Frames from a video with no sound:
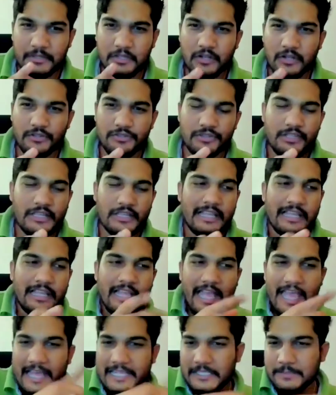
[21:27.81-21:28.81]
Because
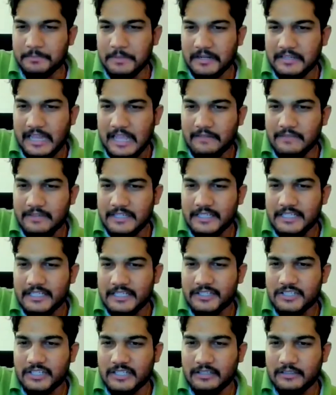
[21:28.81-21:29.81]
aspect I will
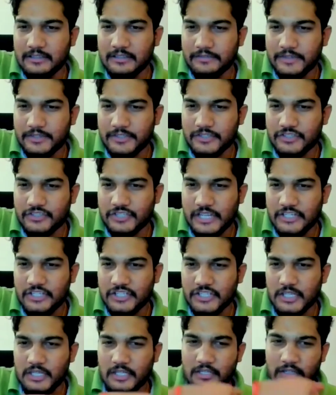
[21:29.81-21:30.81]
teach in the first
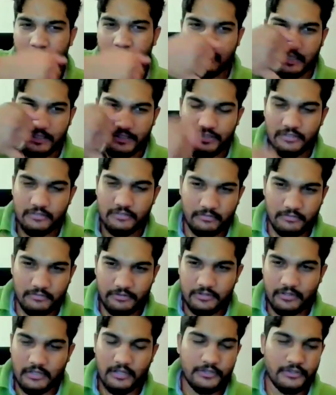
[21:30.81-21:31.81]
section, and
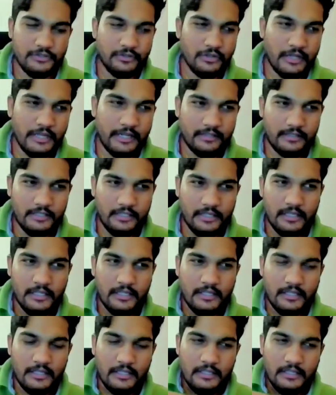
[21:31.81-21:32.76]
uh, you know, and the